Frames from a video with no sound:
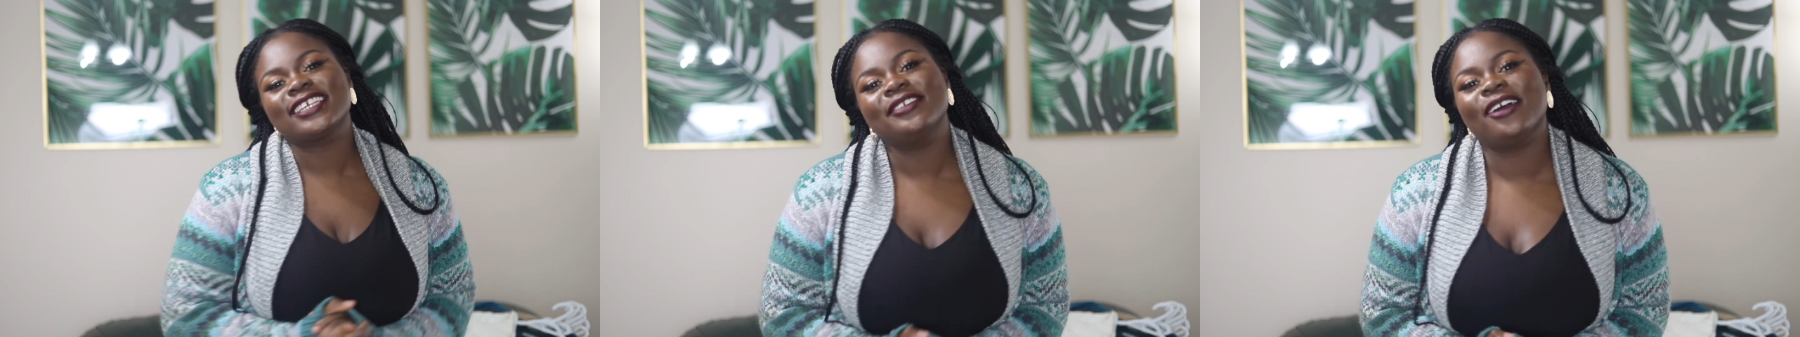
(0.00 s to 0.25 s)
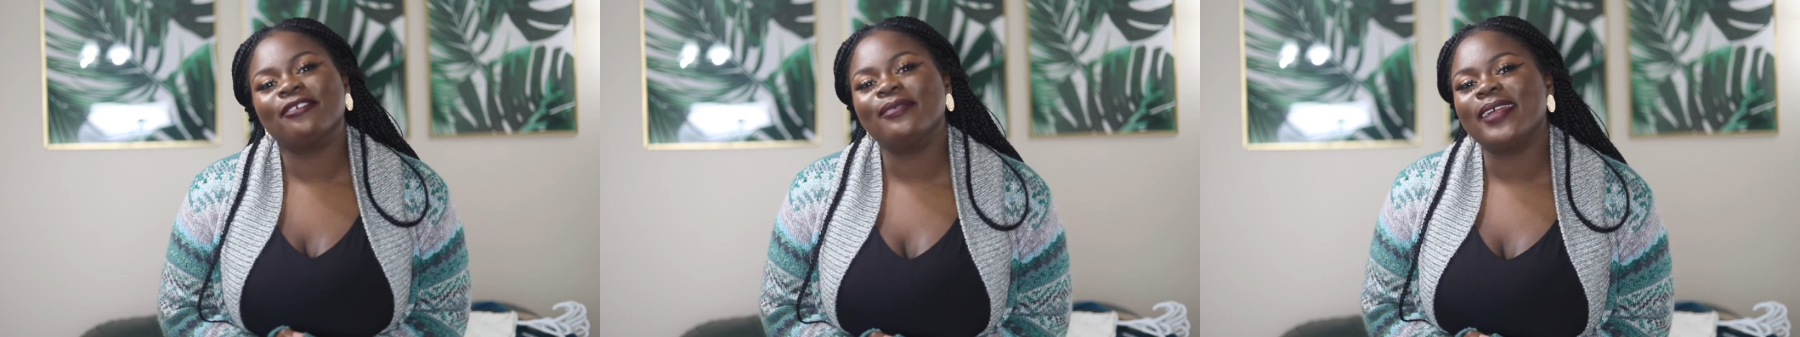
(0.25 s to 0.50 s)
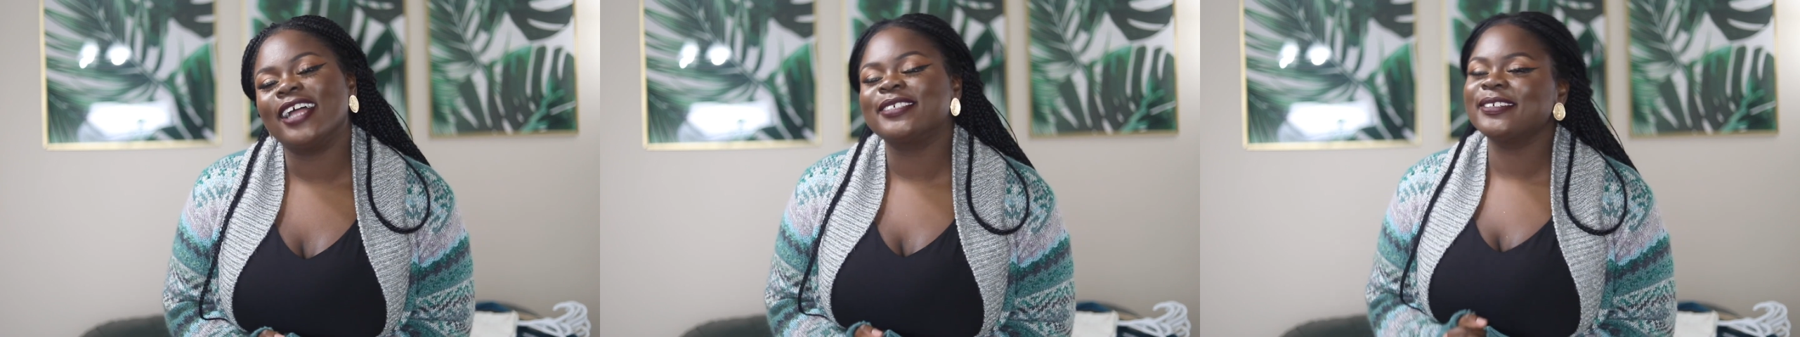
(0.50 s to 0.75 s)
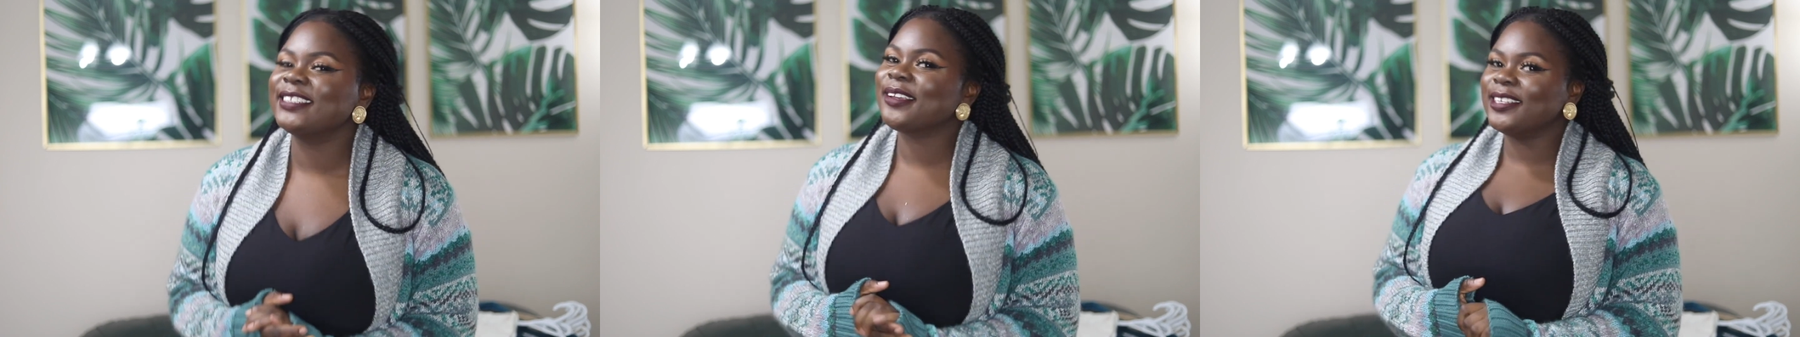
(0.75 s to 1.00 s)
can tell from the
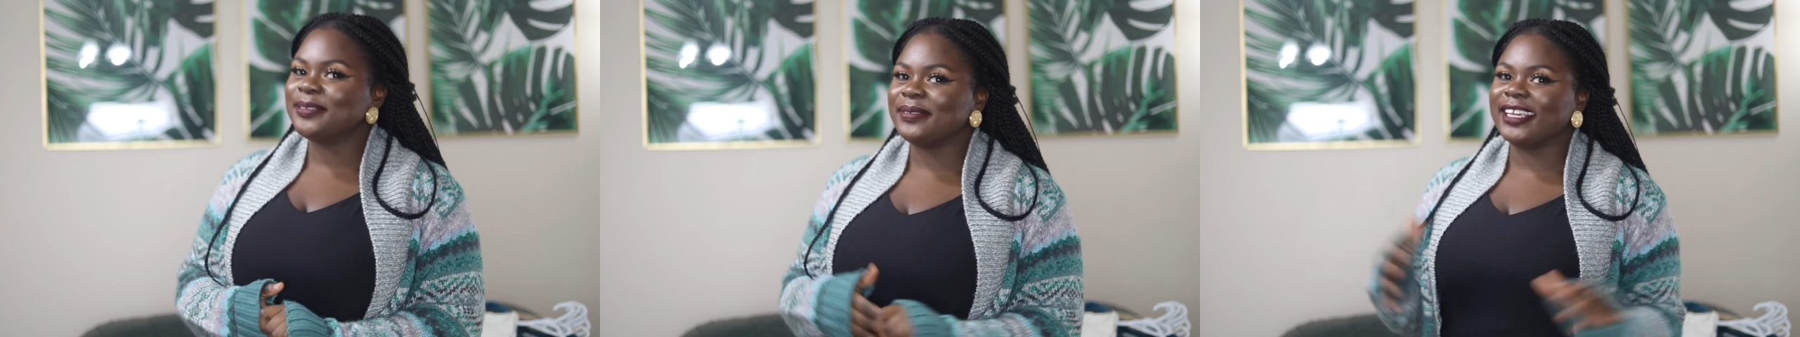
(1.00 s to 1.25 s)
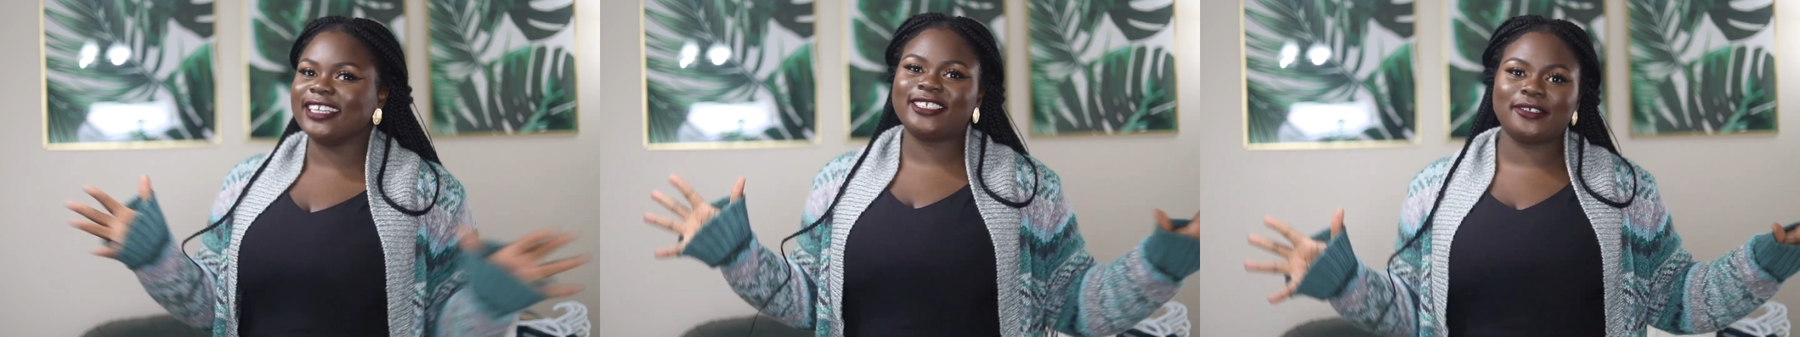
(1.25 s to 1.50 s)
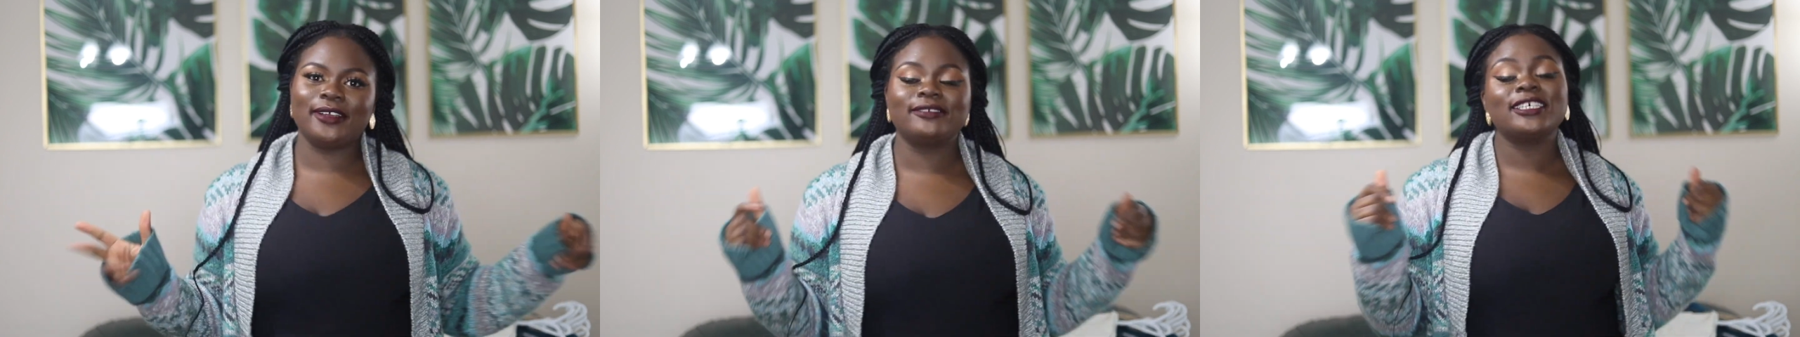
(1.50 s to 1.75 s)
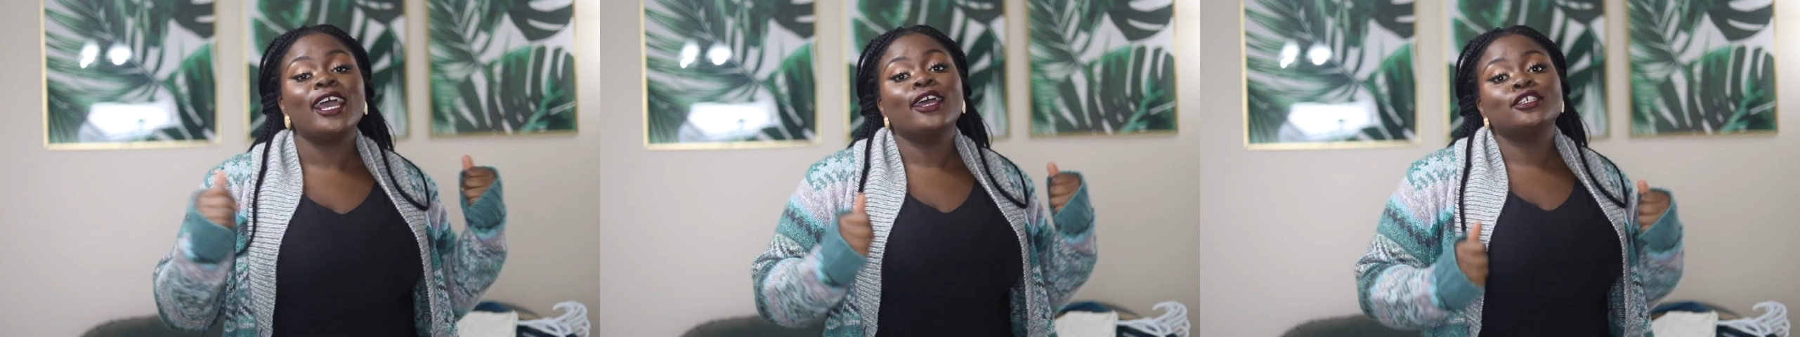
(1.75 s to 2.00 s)
title, is going to be a
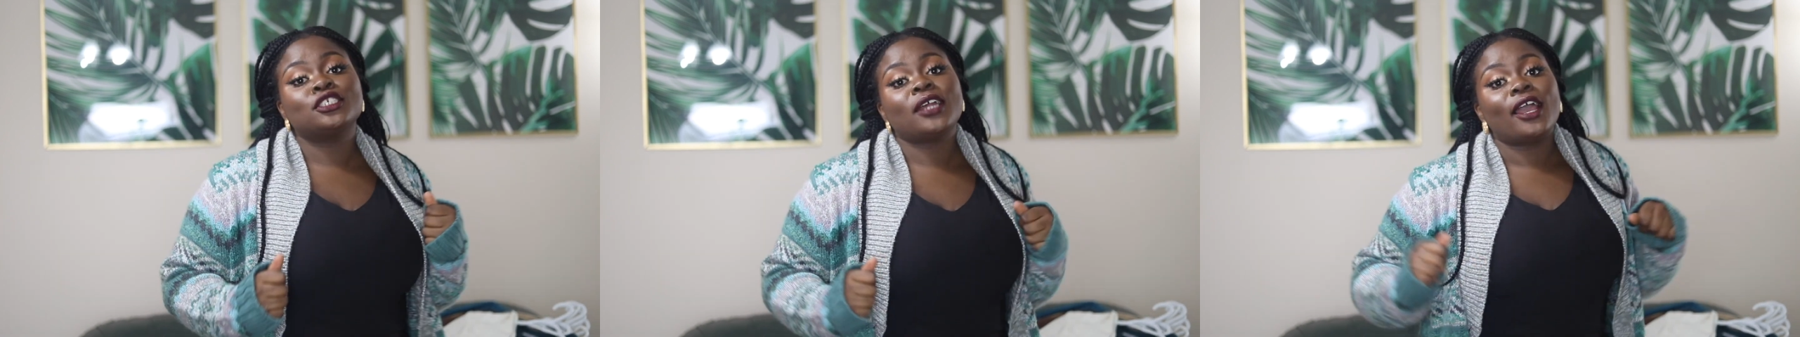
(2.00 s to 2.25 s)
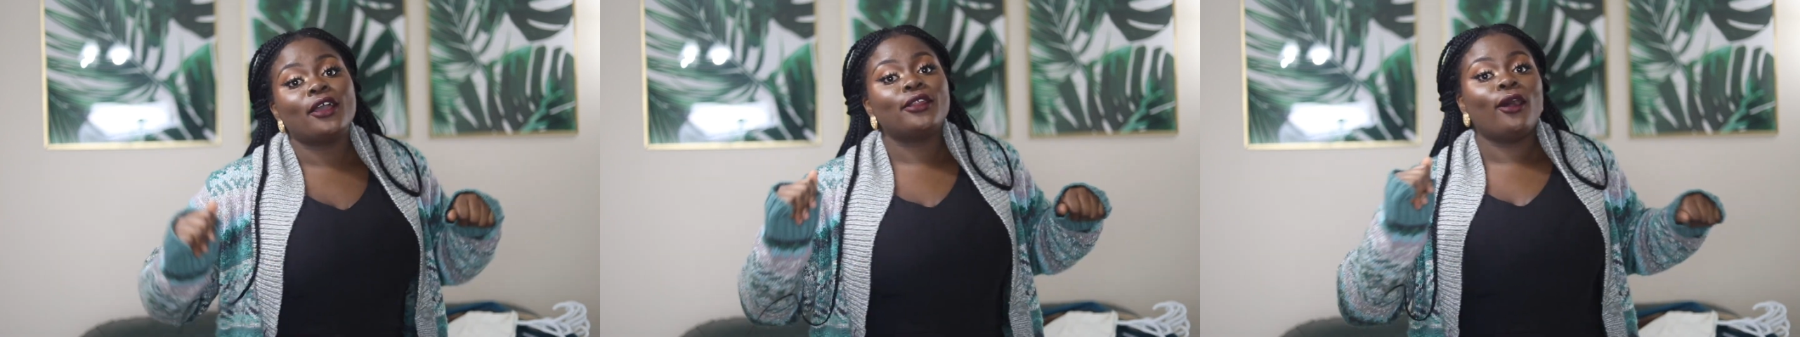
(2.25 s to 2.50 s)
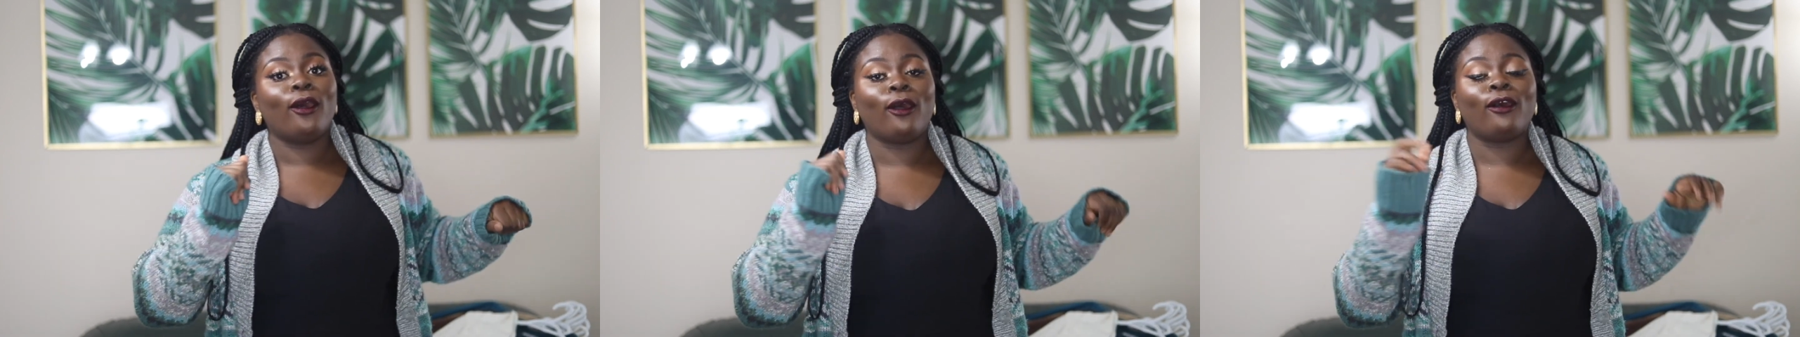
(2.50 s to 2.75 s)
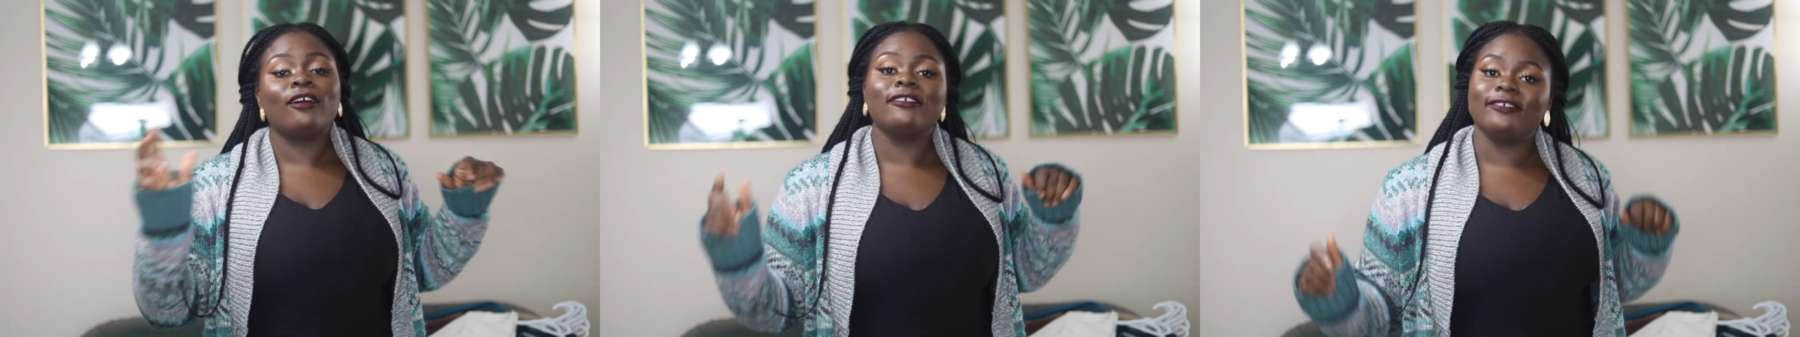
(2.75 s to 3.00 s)
thrift try-on
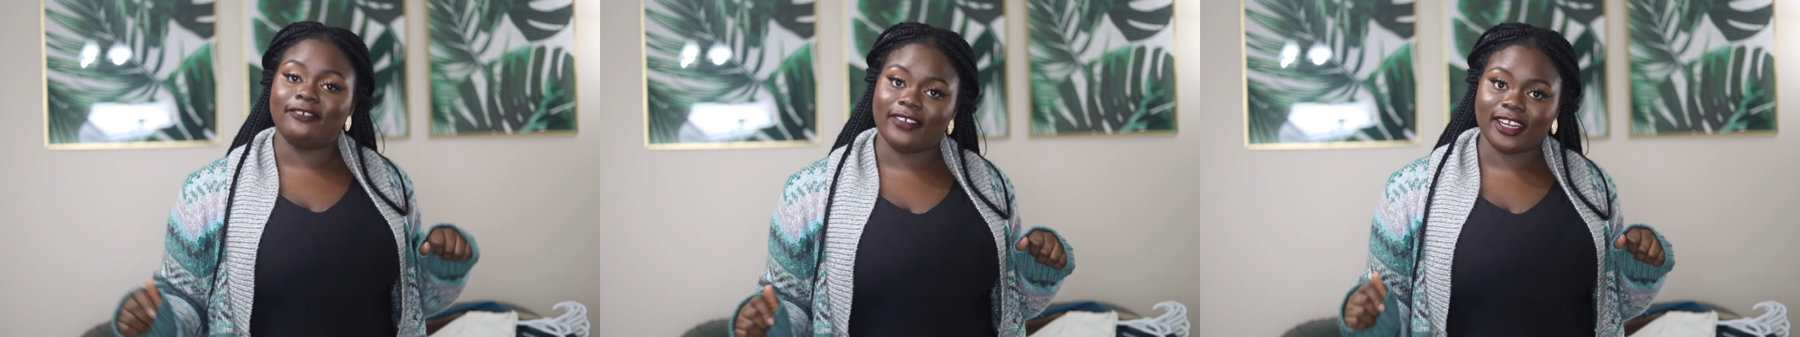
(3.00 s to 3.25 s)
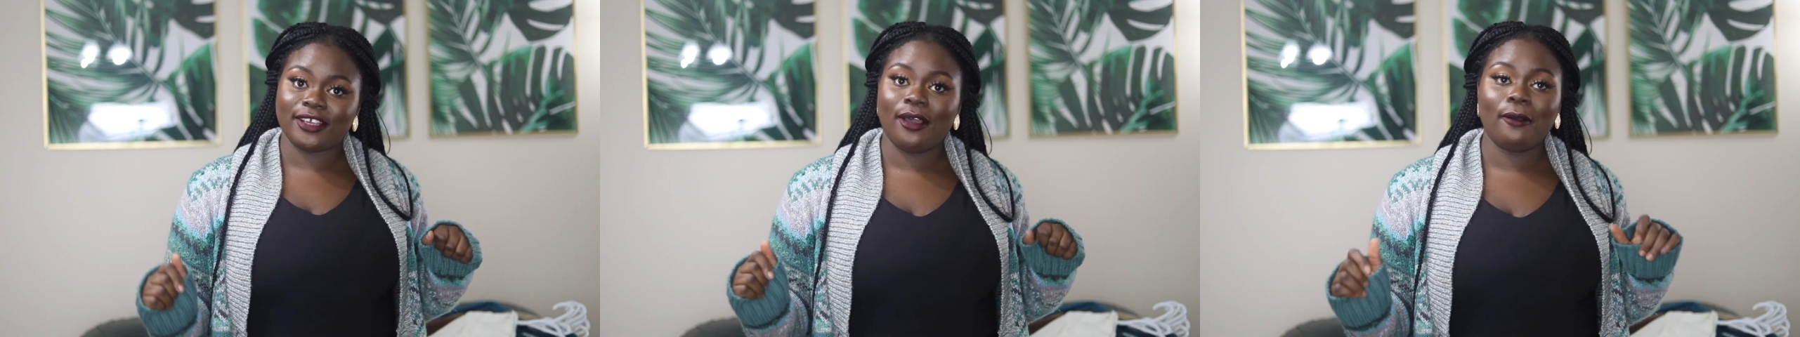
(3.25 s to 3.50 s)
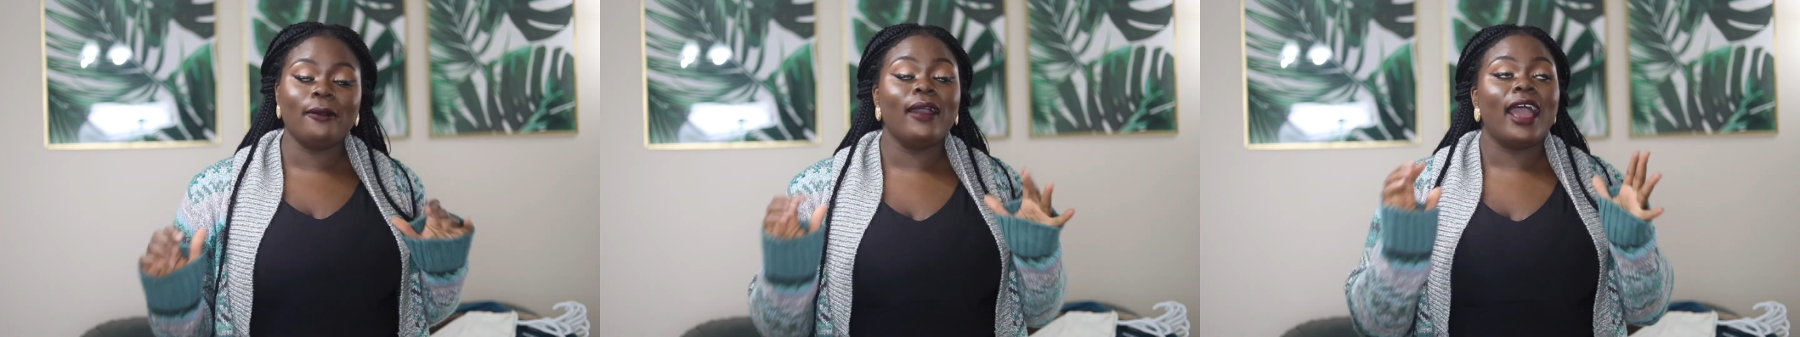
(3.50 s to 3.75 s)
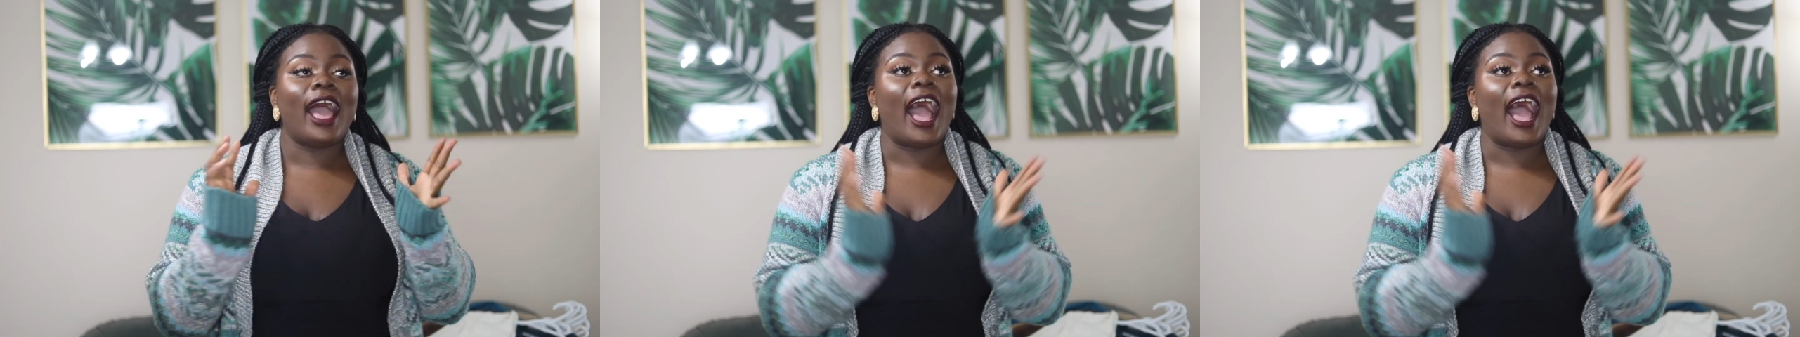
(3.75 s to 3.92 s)
haul video.